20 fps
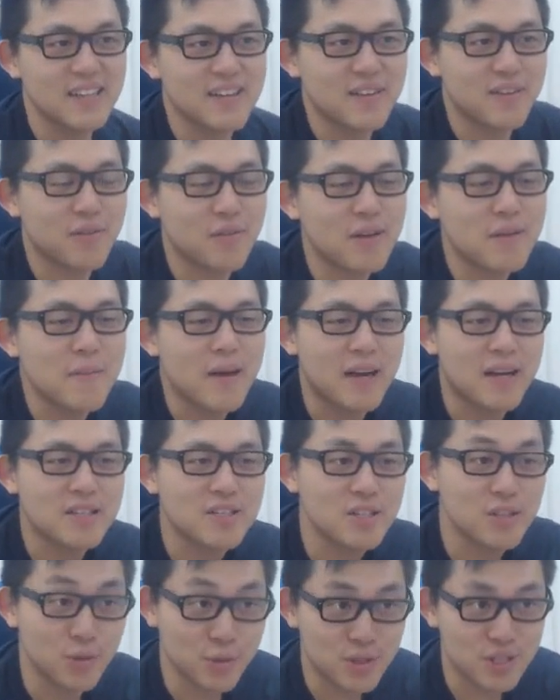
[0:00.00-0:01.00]
3 mana
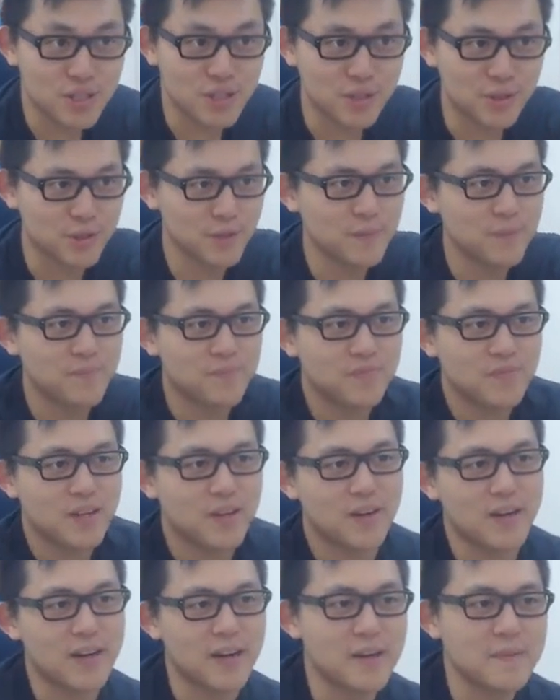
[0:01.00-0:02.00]
2/2.
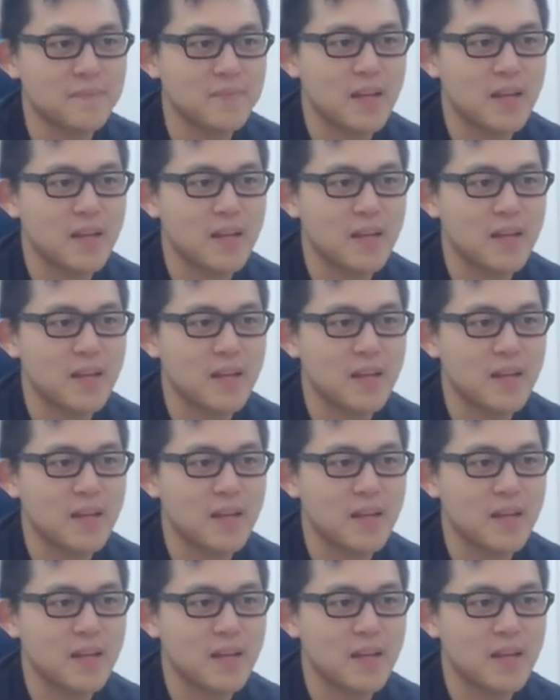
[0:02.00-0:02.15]
Alright,